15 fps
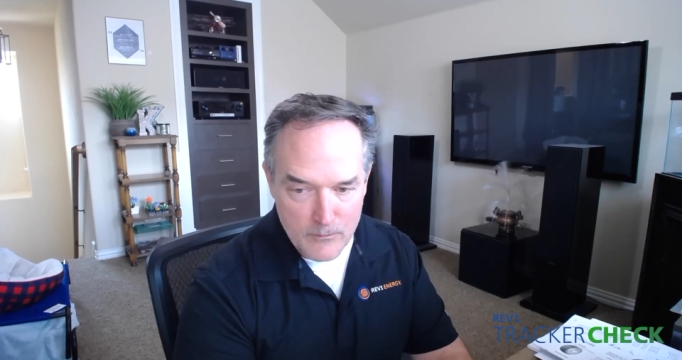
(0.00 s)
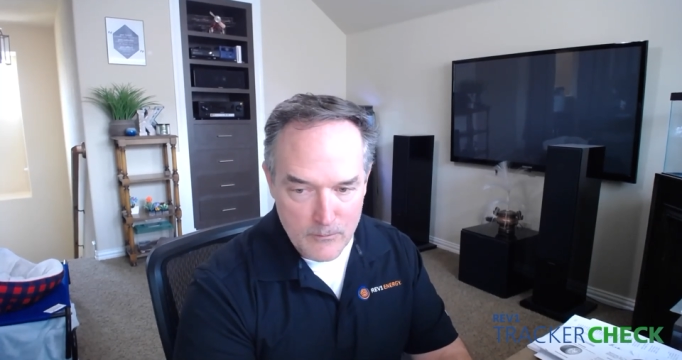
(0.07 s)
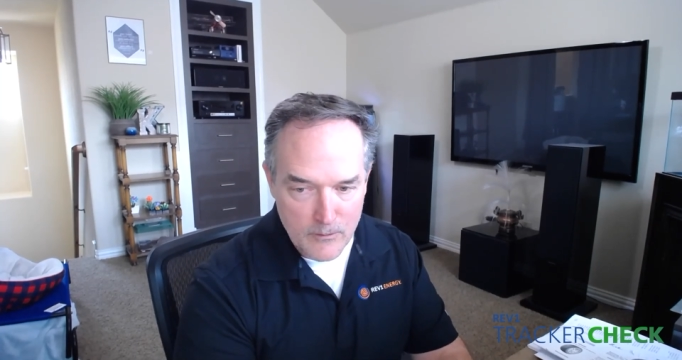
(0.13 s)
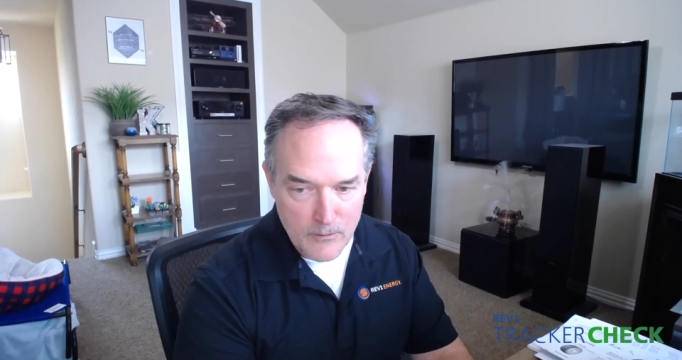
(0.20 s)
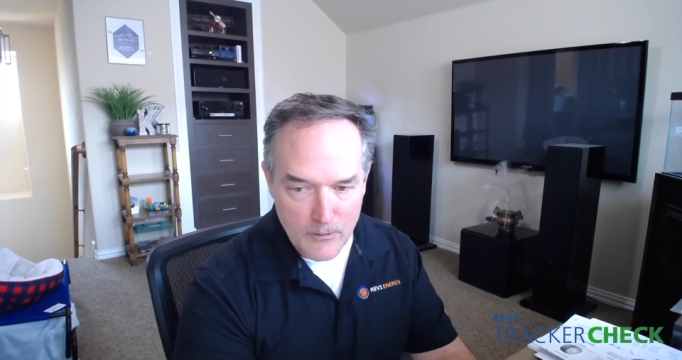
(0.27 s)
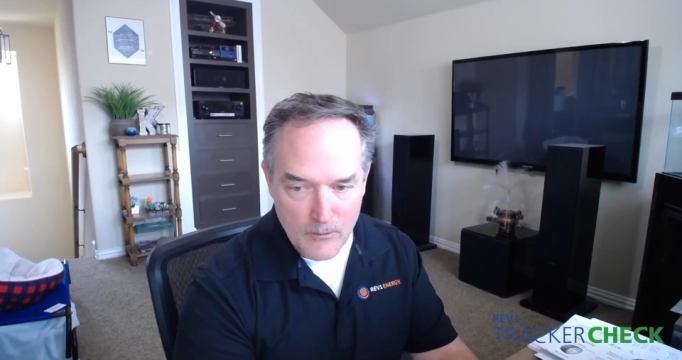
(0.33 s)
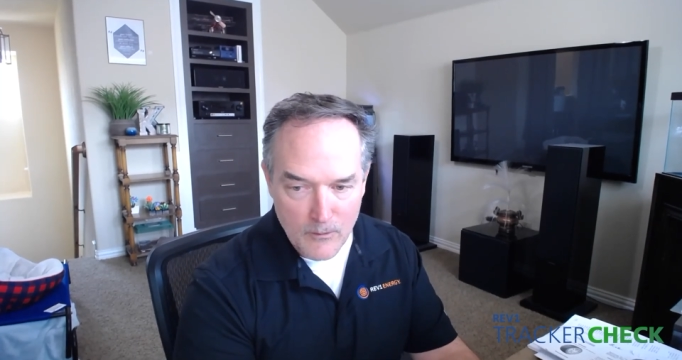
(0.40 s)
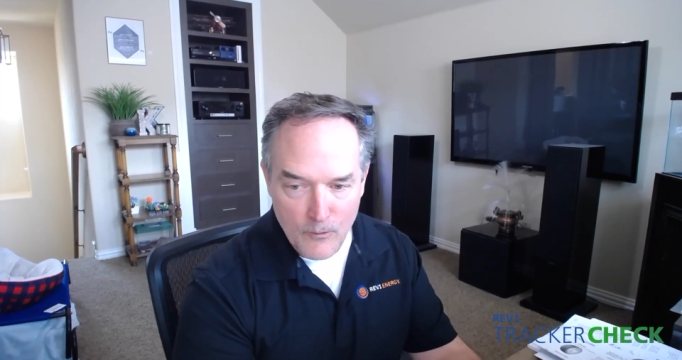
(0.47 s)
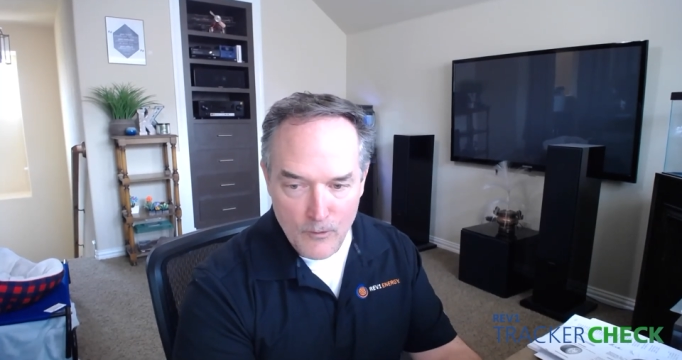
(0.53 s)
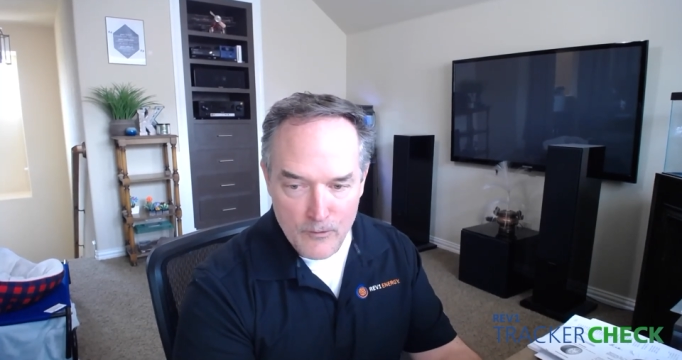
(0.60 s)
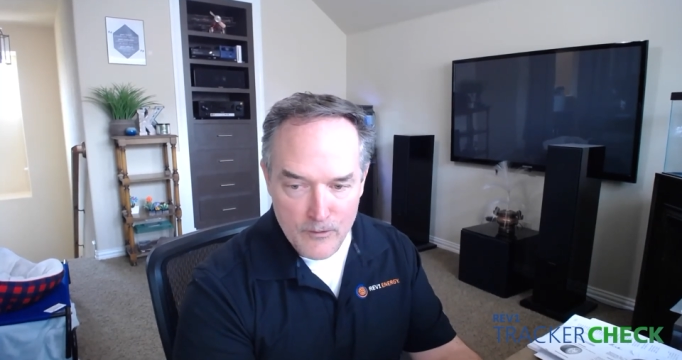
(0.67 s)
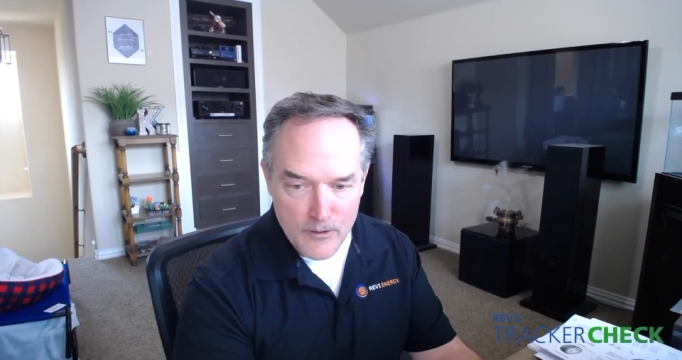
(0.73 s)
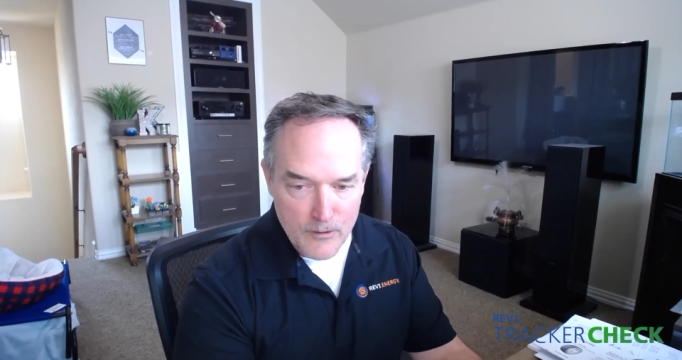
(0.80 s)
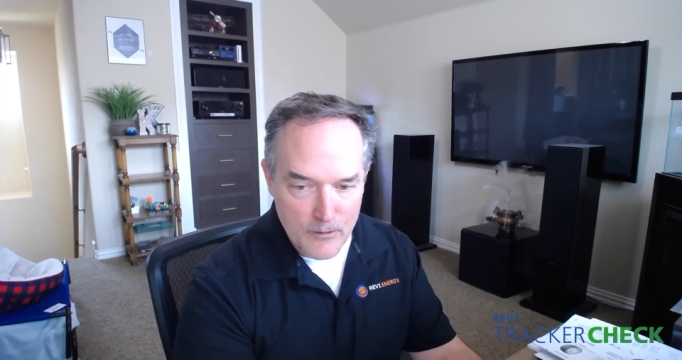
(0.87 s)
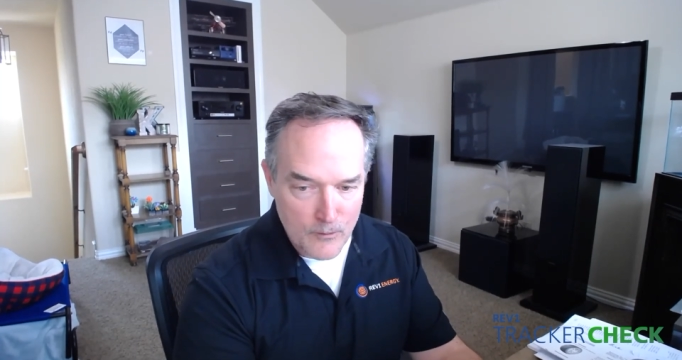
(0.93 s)

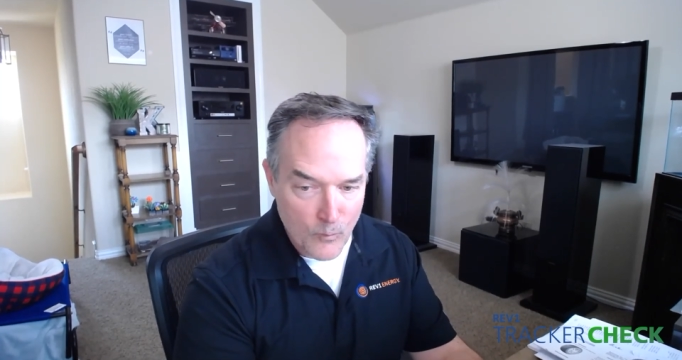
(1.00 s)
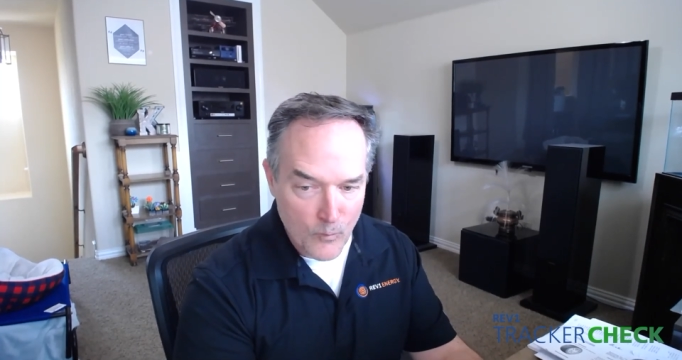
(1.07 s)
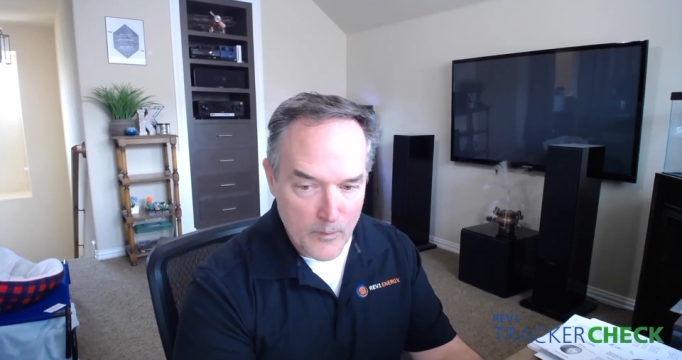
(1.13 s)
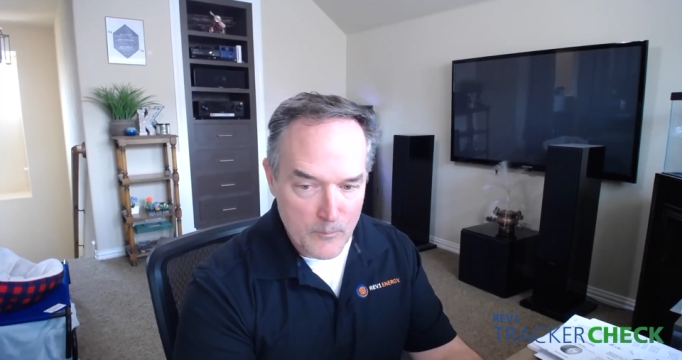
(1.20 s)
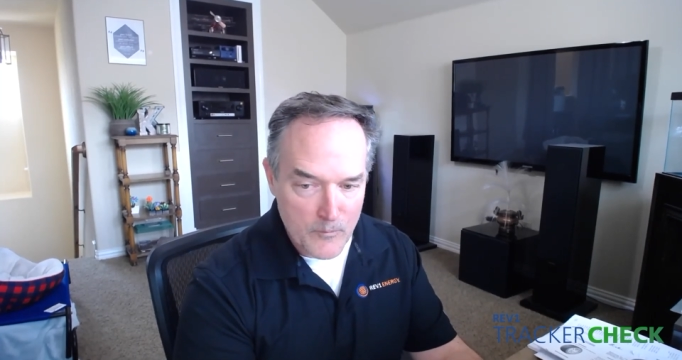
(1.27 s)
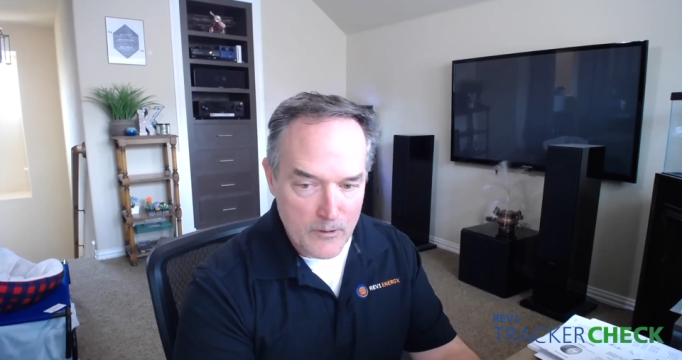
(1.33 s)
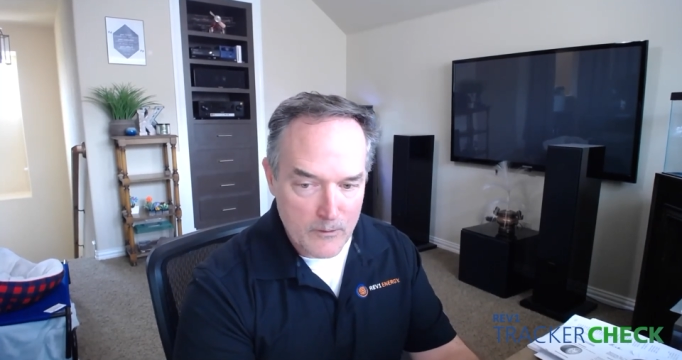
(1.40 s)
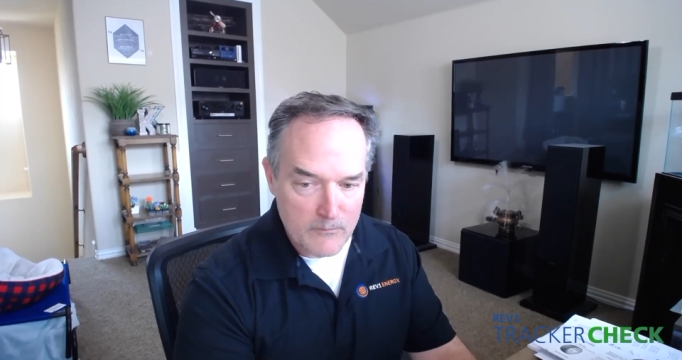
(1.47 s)
R&D equipment,